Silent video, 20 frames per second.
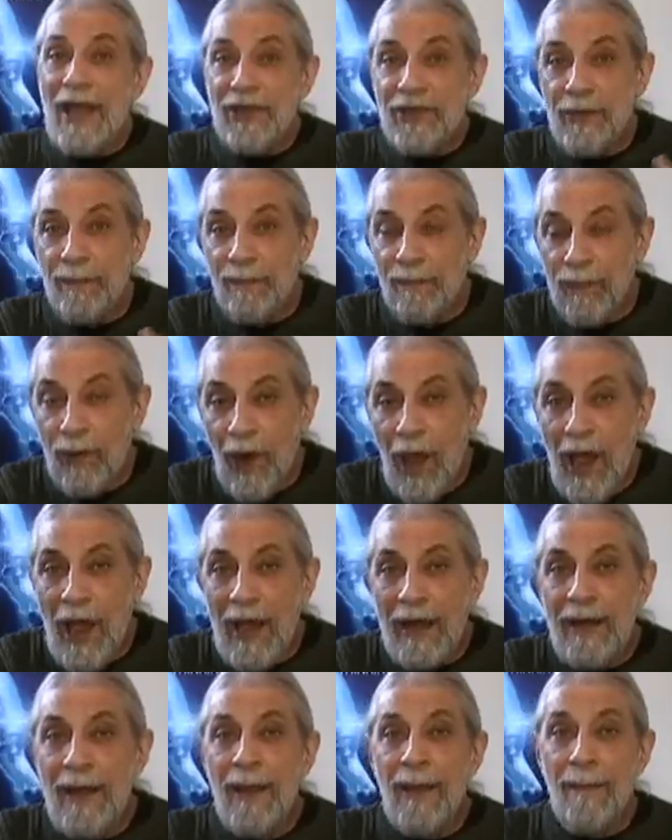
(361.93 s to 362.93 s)
has a
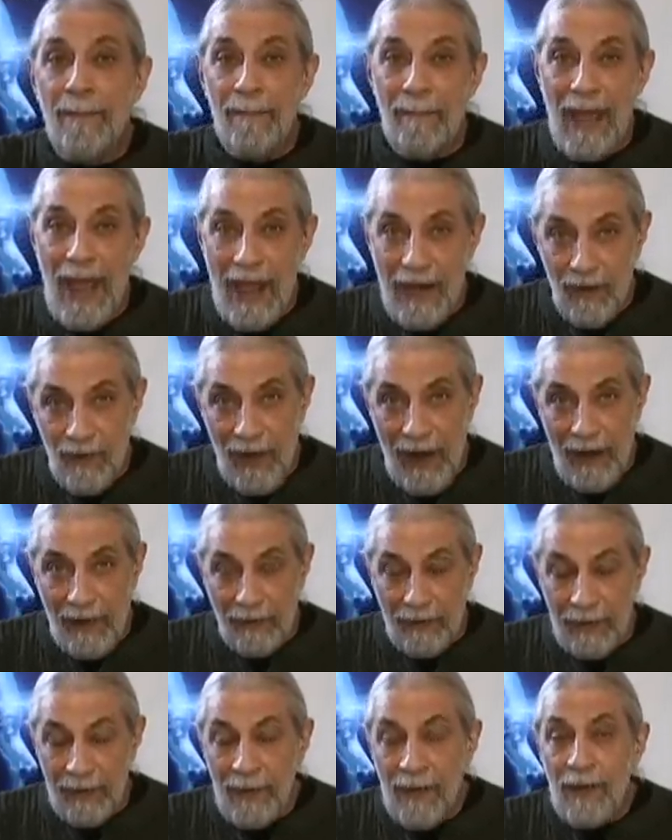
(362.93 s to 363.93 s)
broad
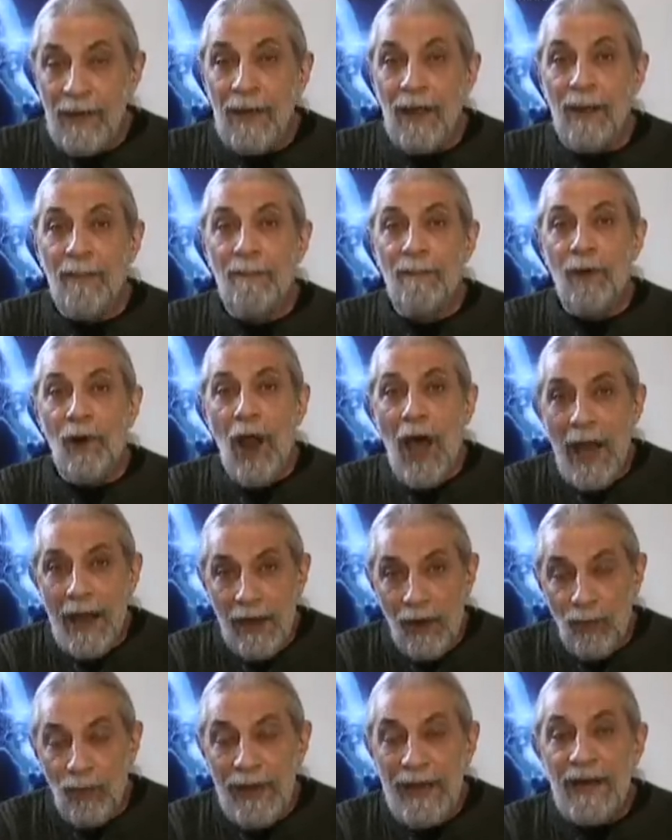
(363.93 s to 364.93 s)
background, a
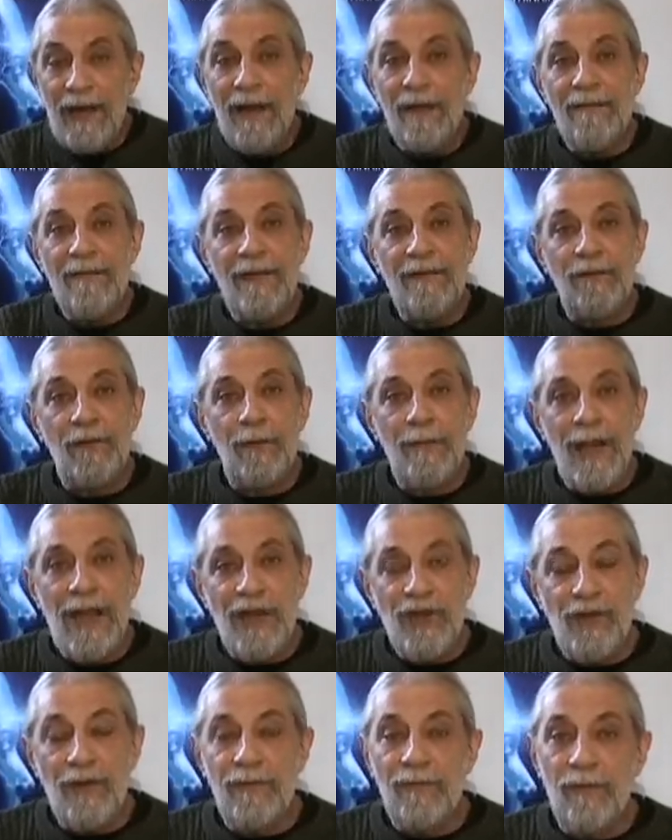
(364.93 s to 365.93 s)
broad arena of
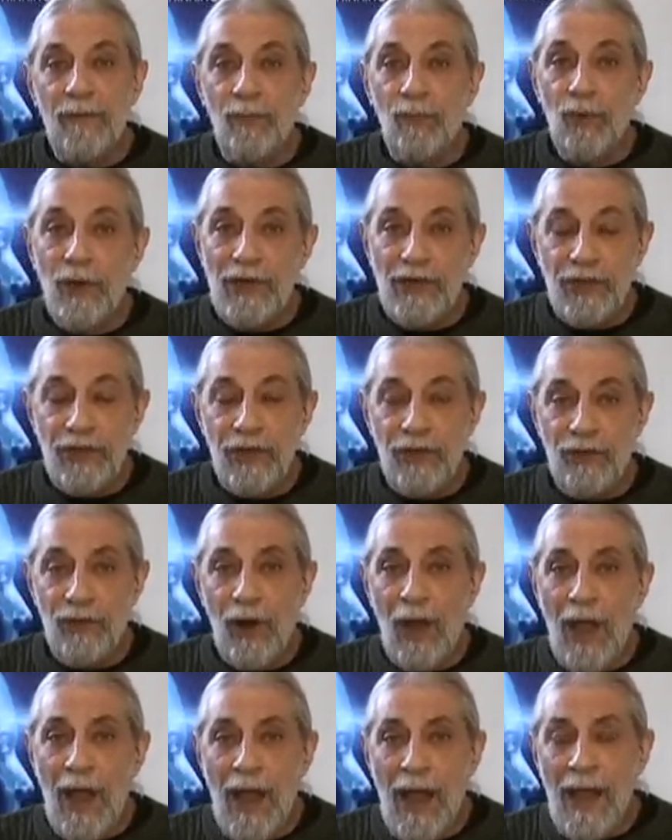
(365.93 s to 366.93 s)
information from which to
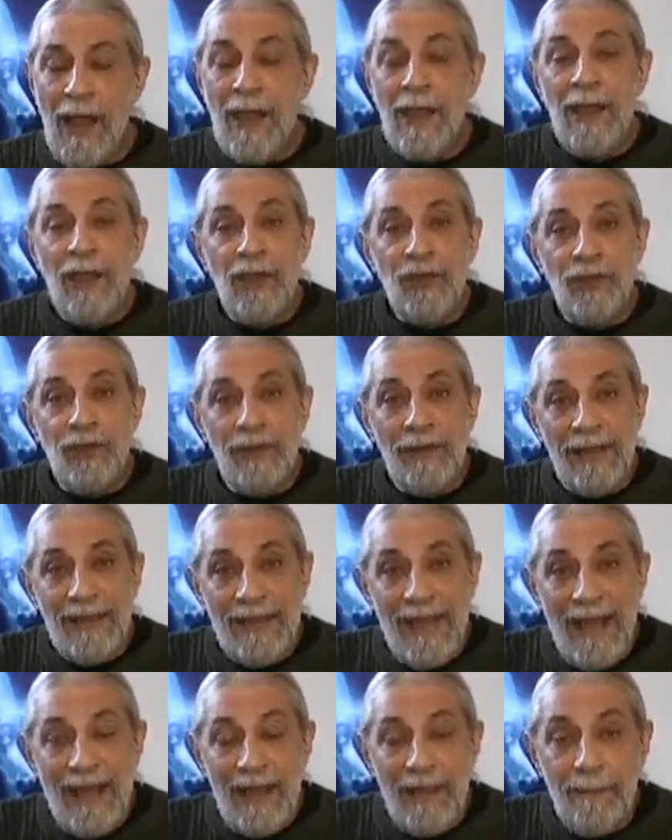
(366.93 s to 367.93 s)
draw so
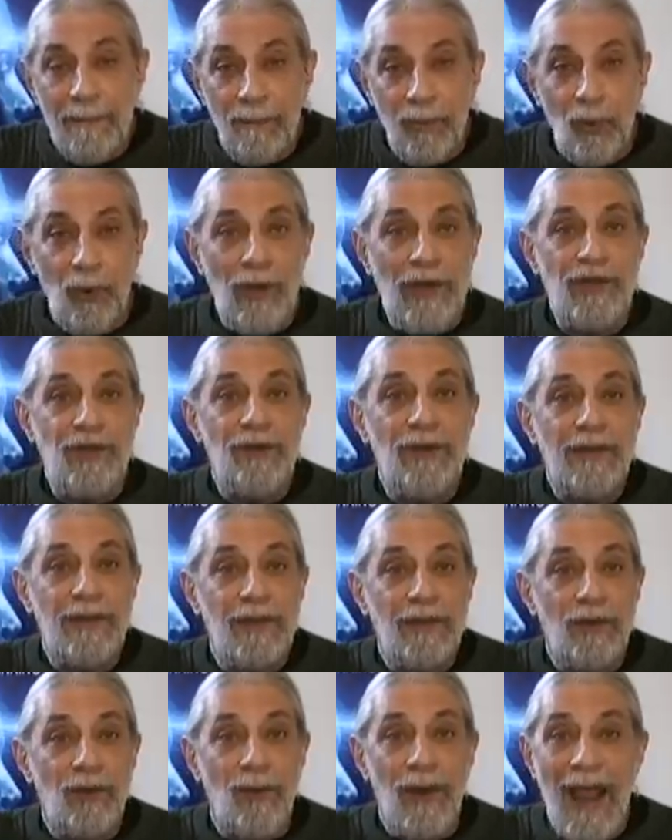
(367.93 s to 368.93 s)
that they can point you in
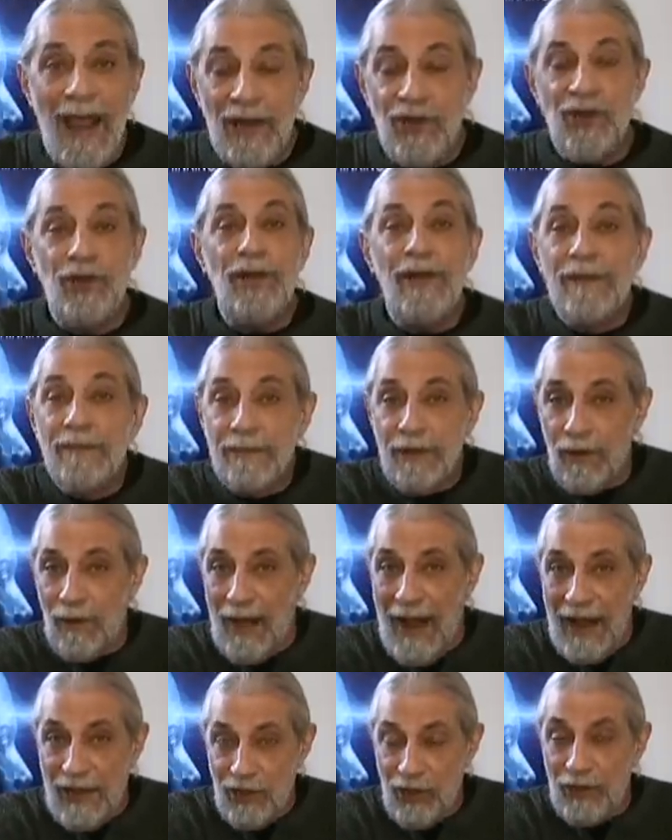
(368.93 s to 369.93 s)
the direction of
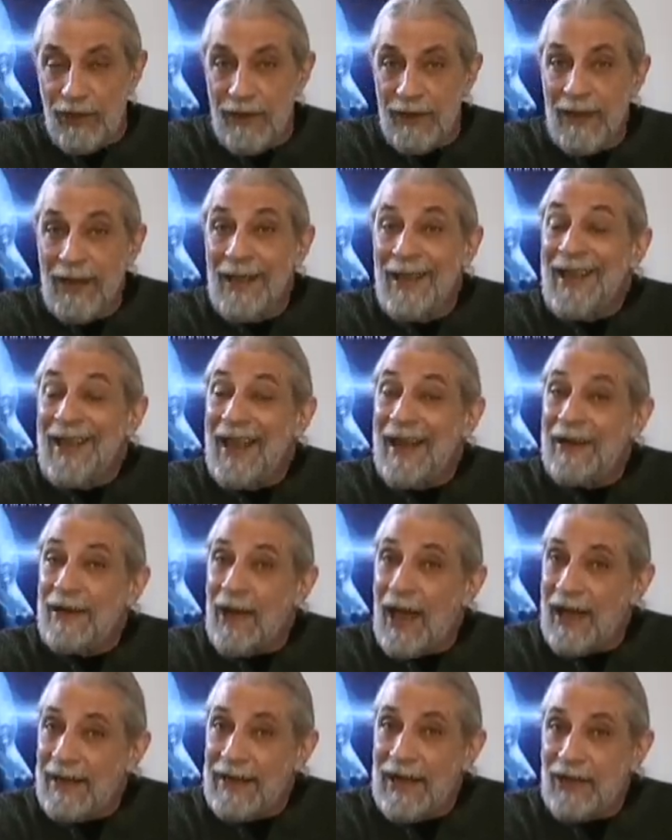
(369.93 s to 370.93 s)
correction and
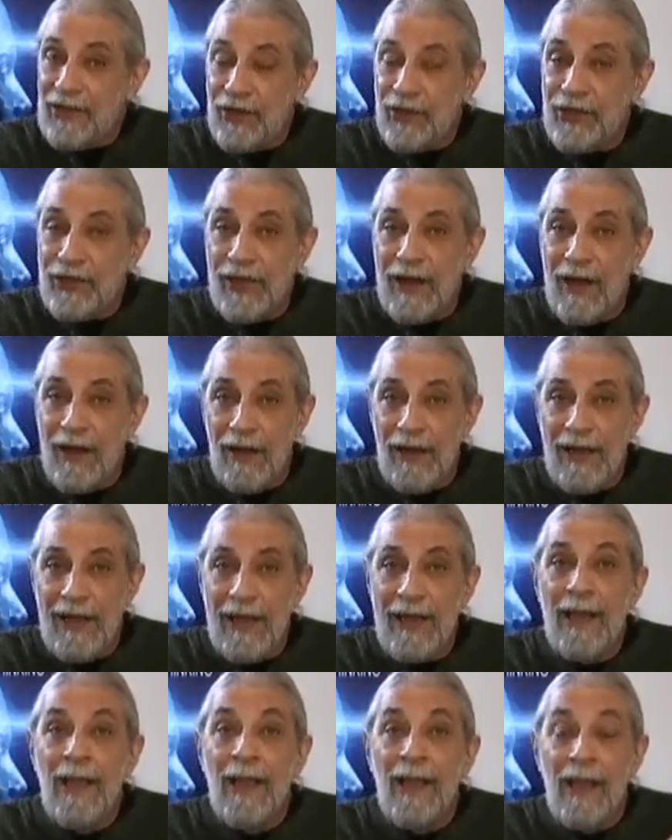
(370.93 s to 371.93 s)
not
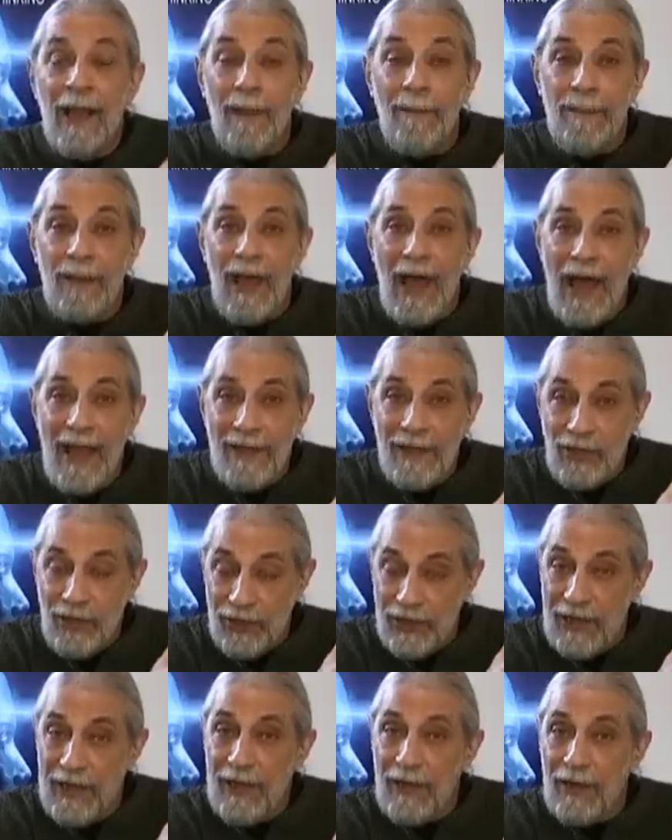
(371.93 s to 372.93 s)
necessarily apply the
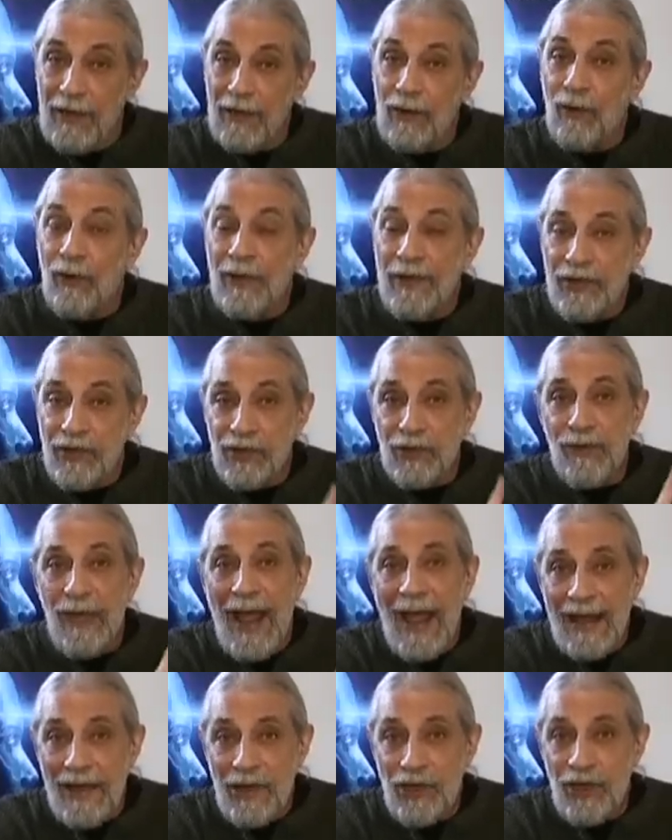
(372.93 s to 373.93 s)
skill or the
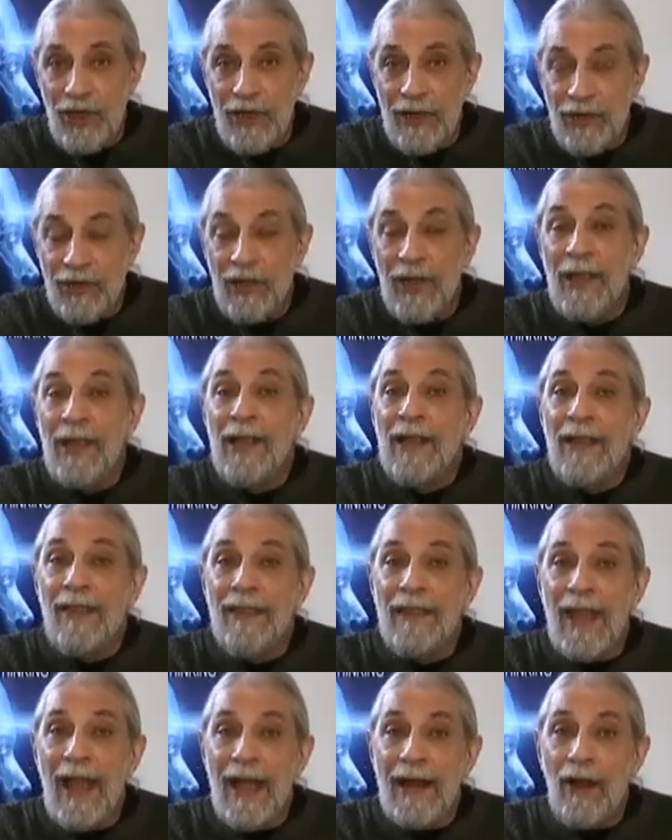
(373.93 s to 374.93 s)
strategies
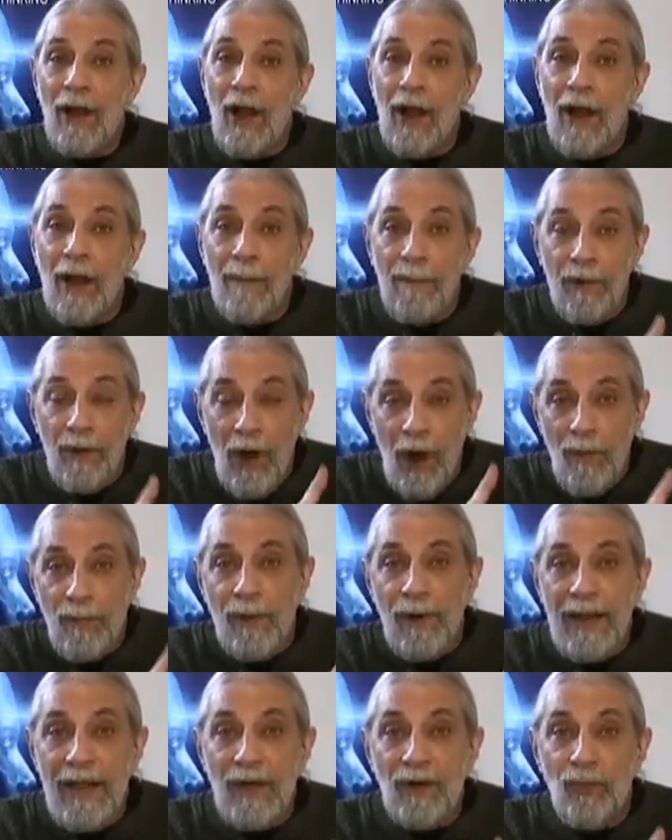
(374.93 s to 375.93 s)
that are
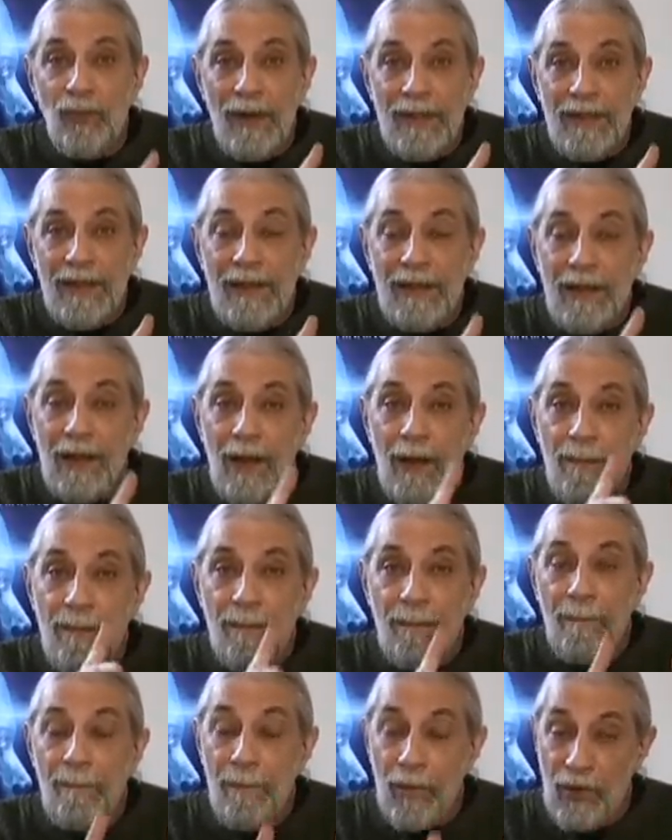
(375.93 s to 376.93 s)
appropriate within their
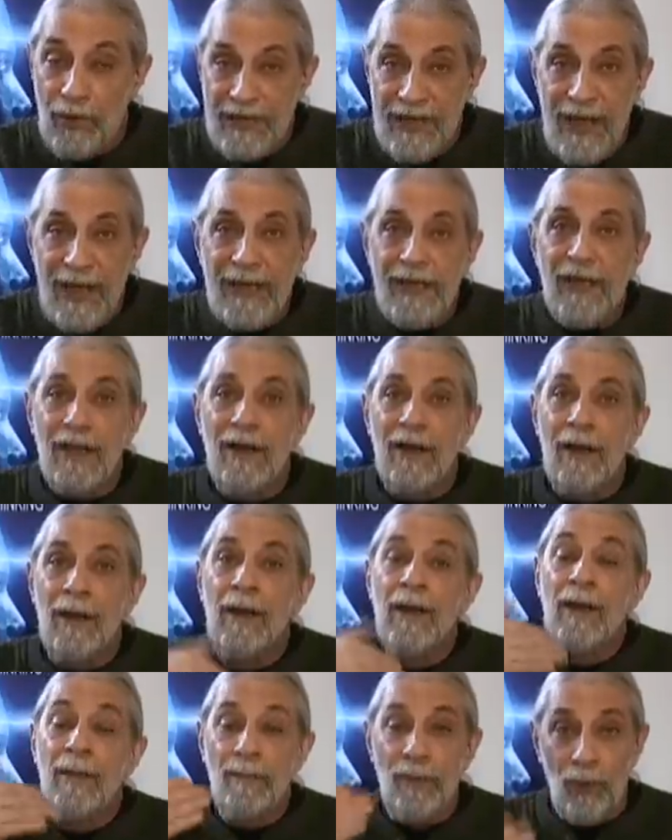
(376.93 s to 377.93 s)

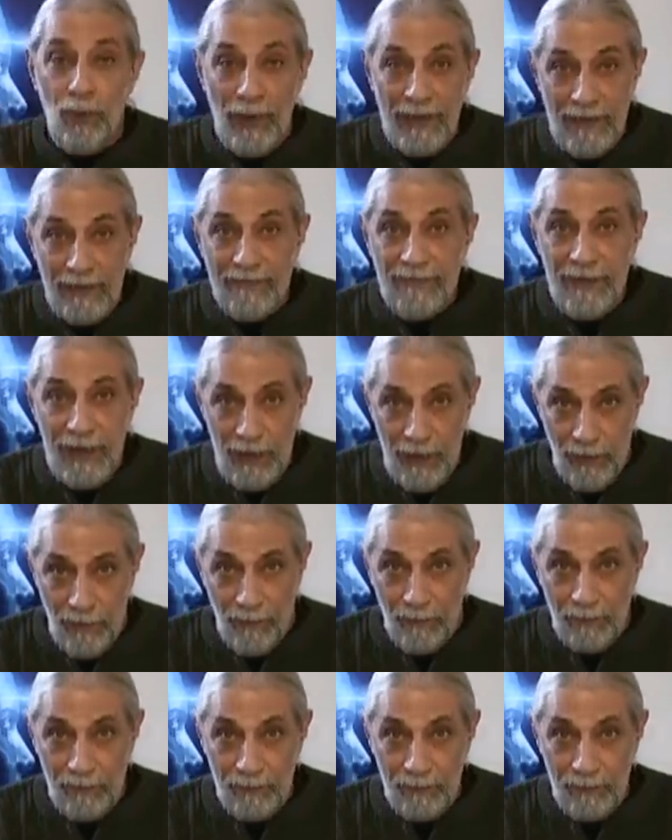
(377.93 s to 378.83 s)
particular point of view.